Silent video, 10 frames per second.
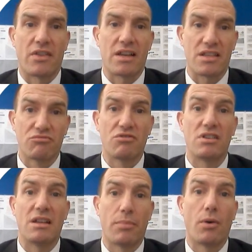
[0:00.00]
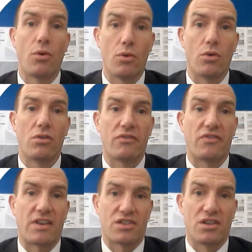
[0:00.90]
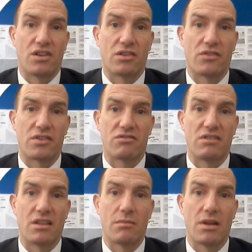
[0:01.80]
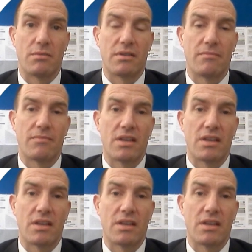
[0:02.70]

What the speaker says: That's a really poor flashcard on the screen at the moment.